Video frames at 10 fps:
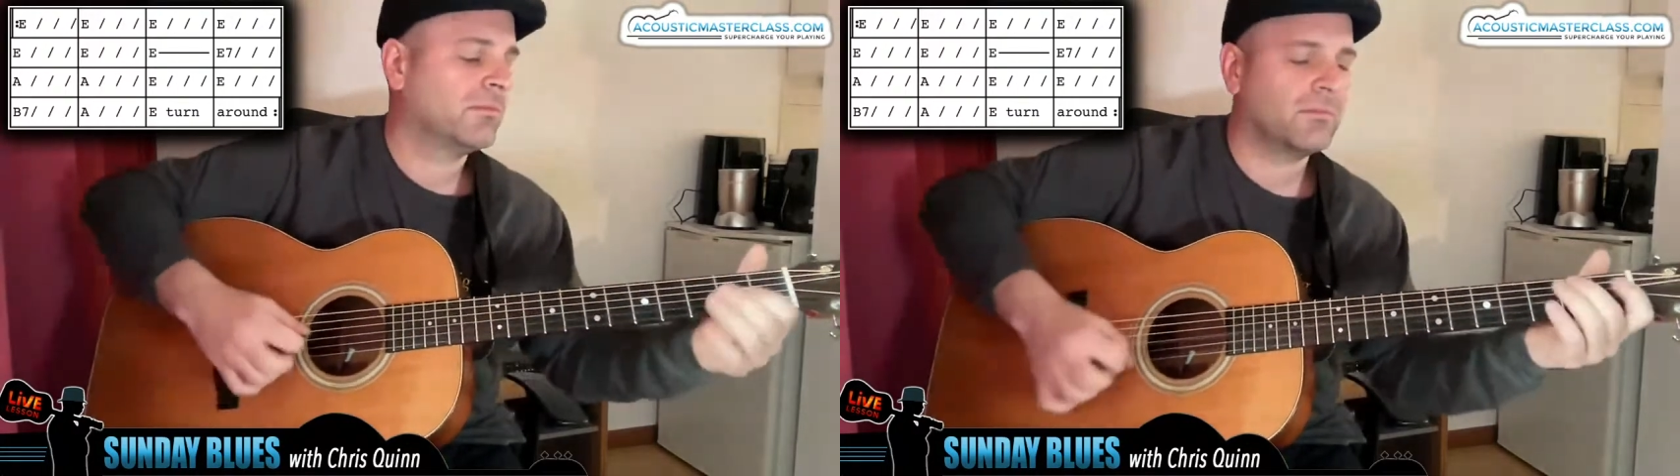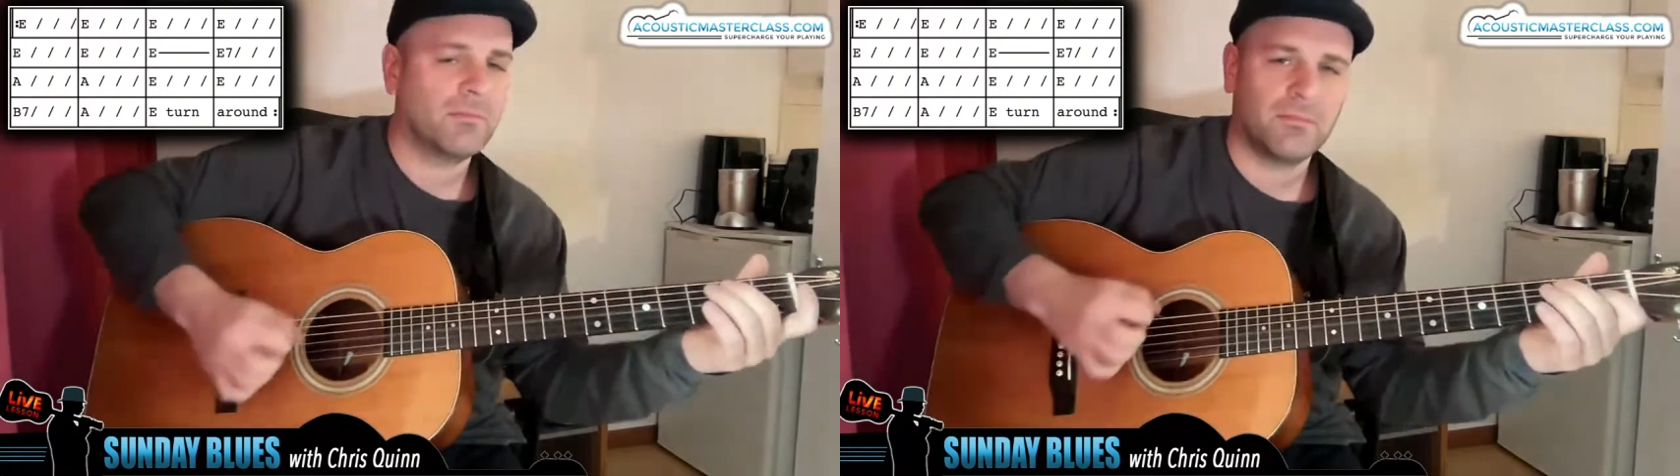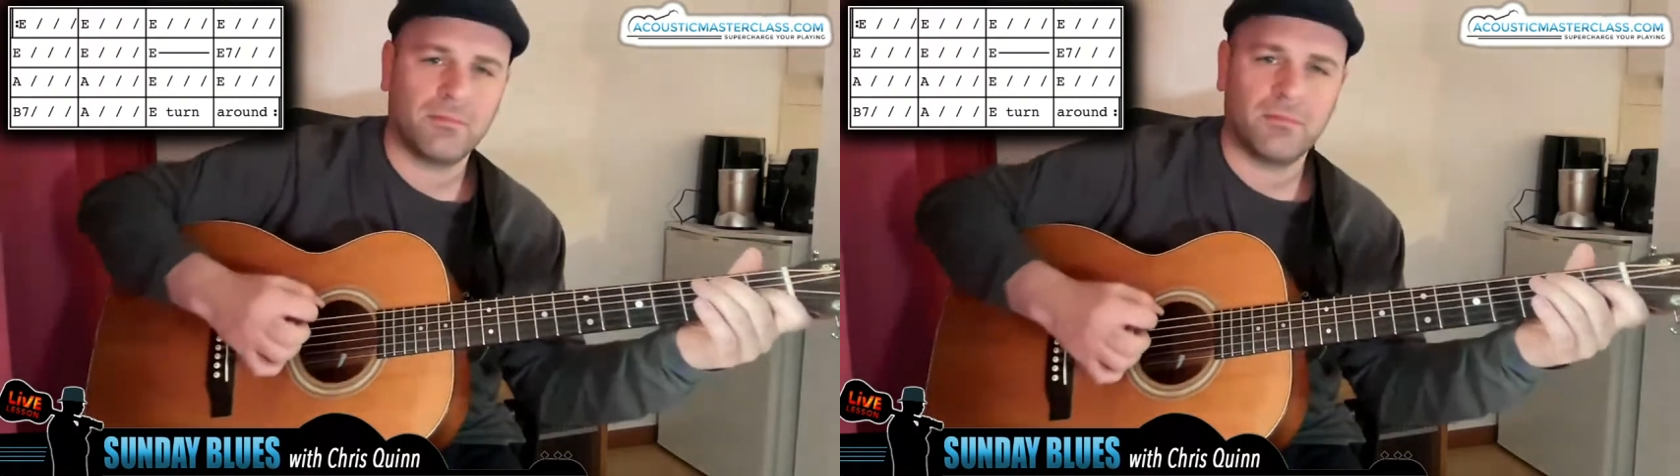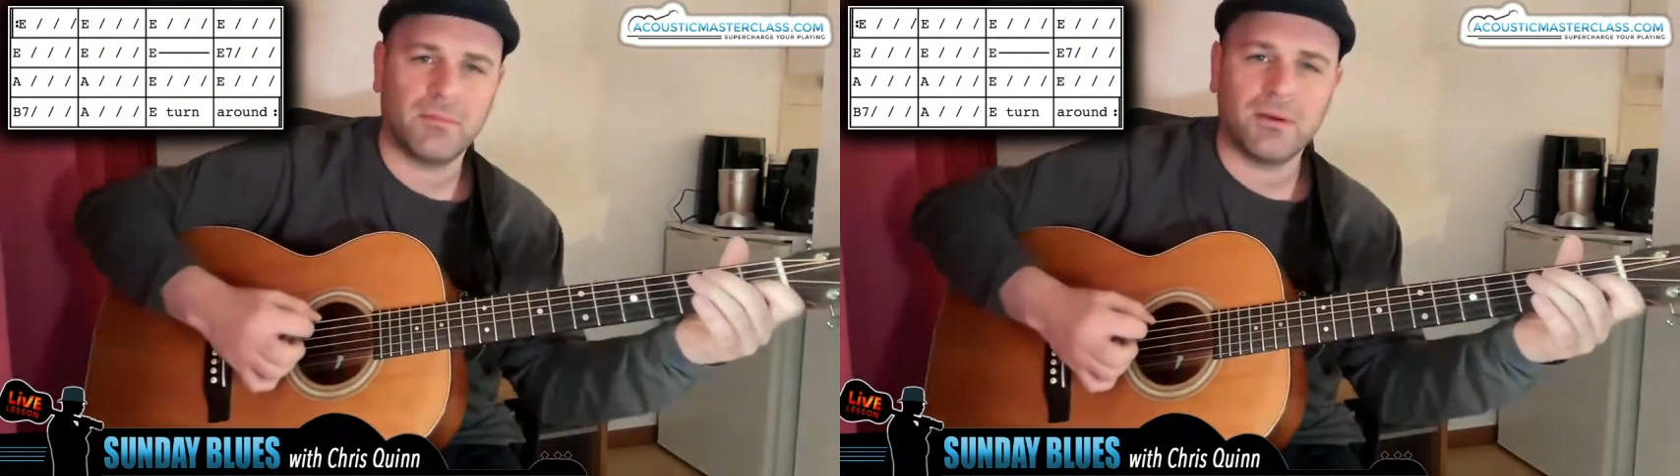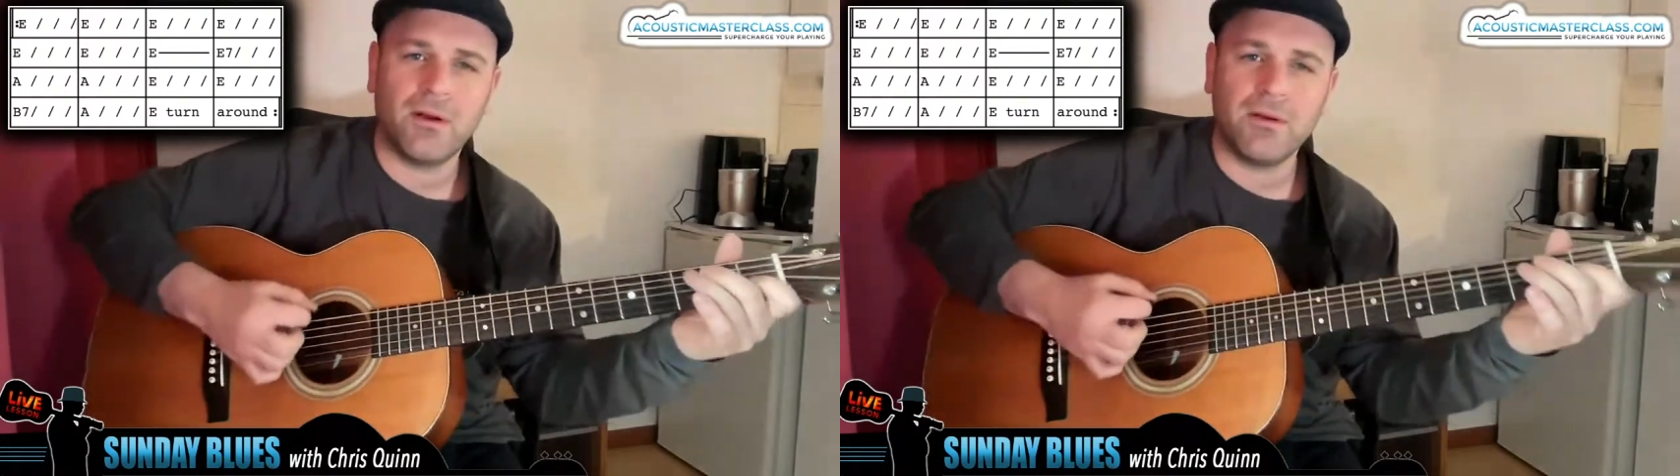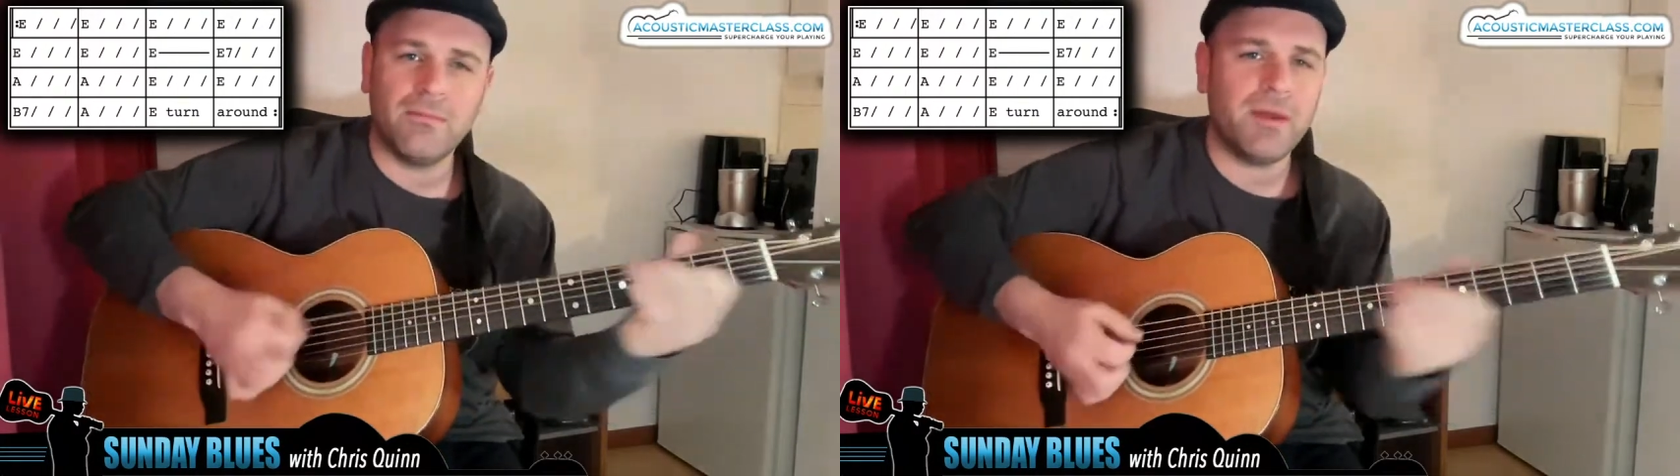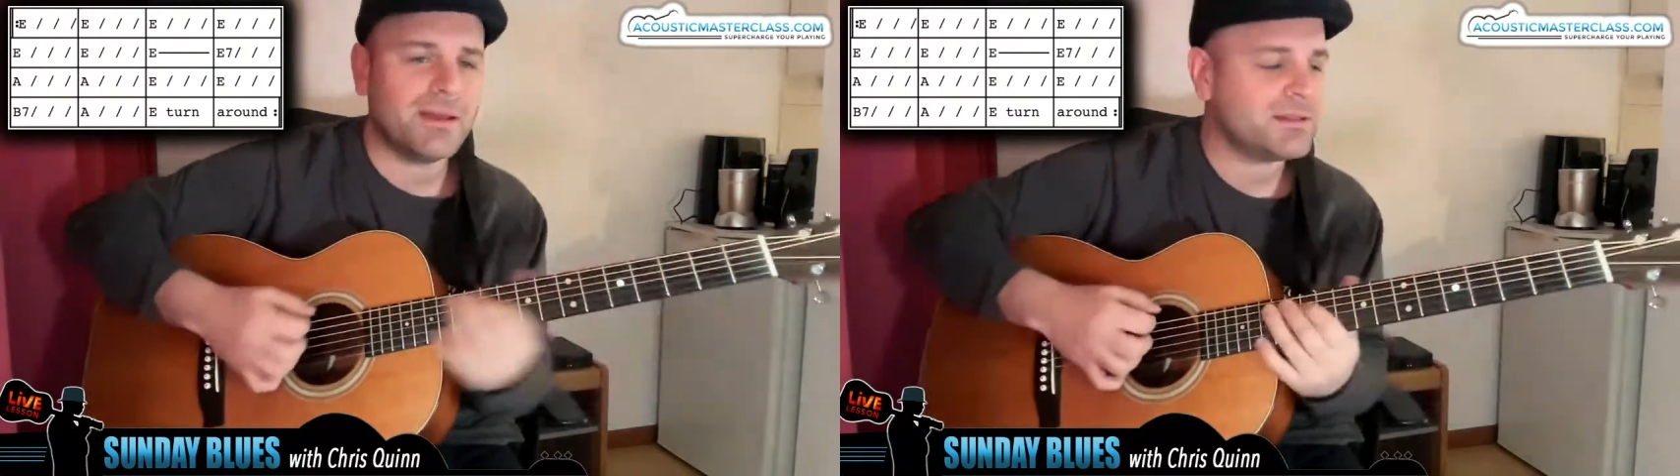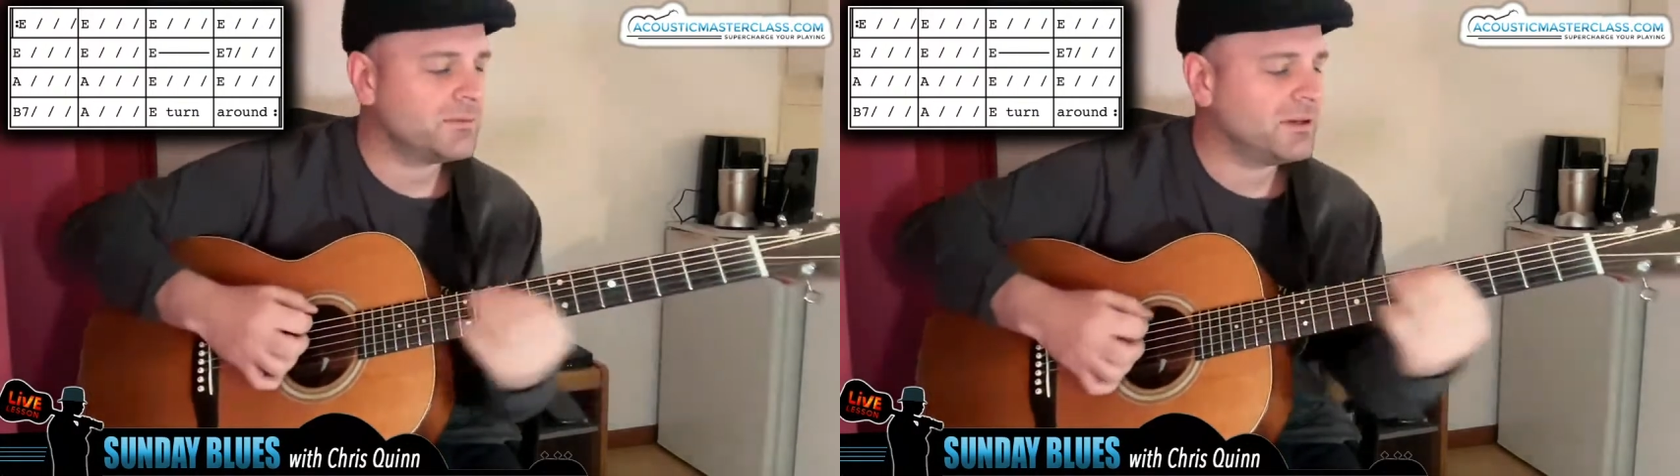I'm gonna
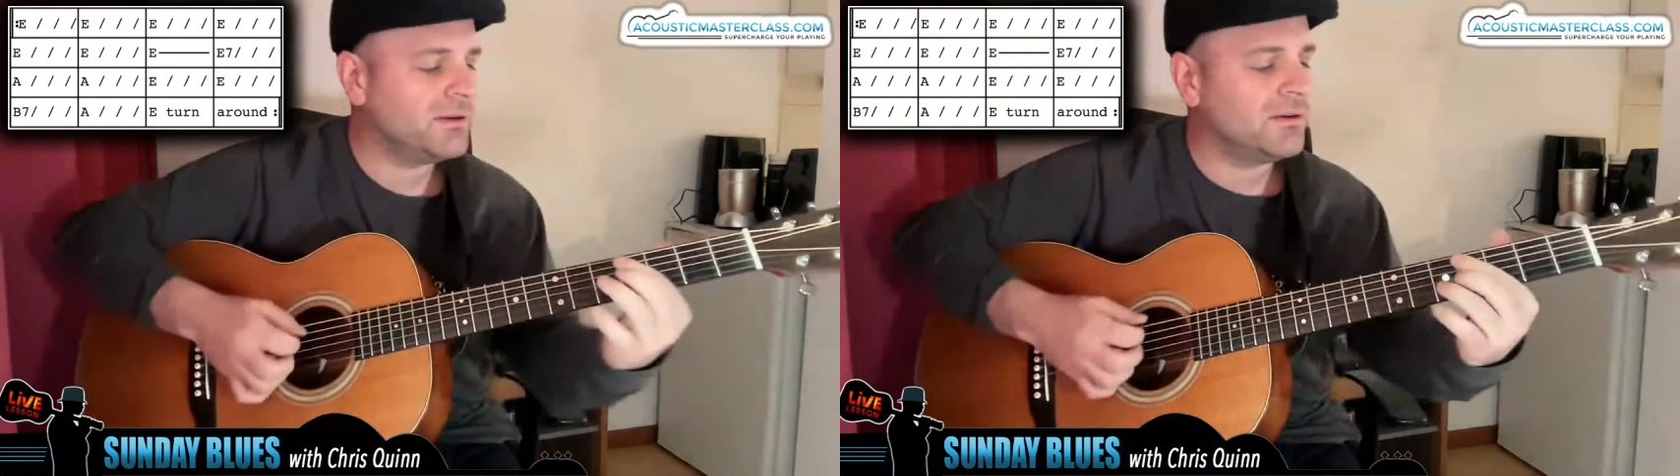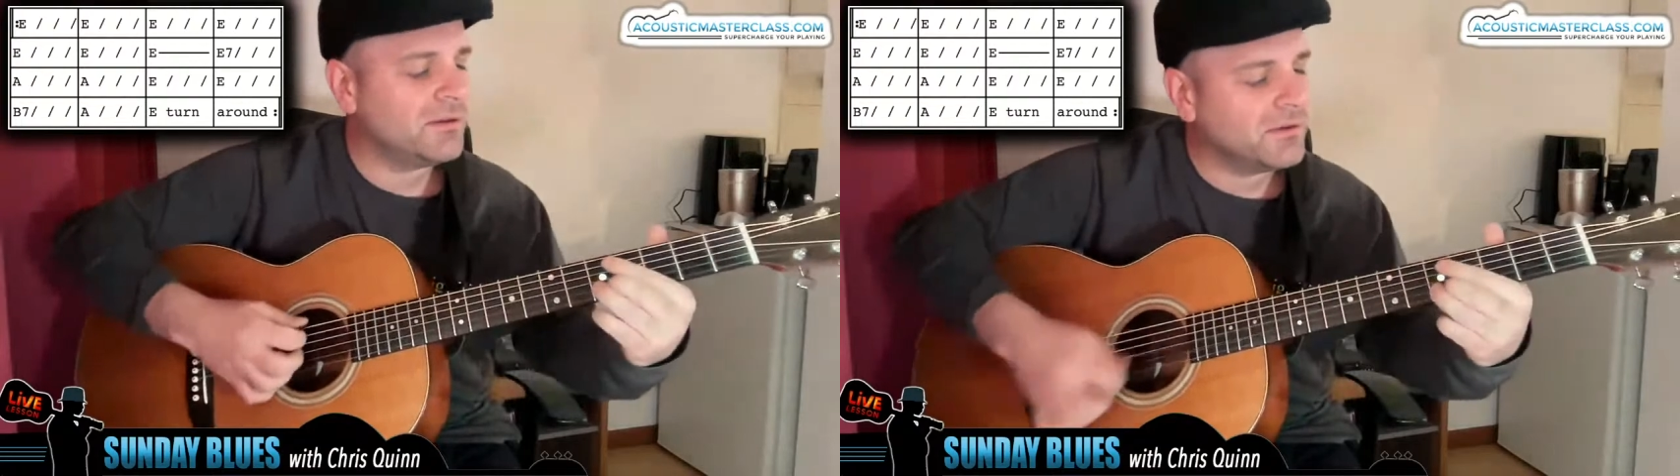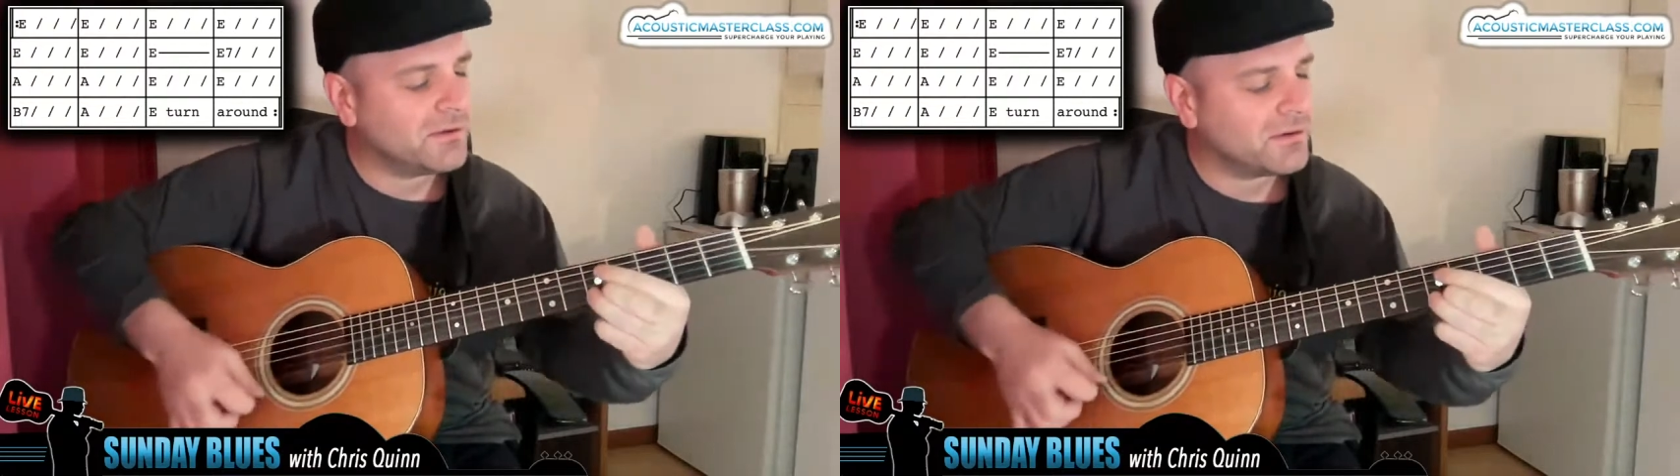mess with you,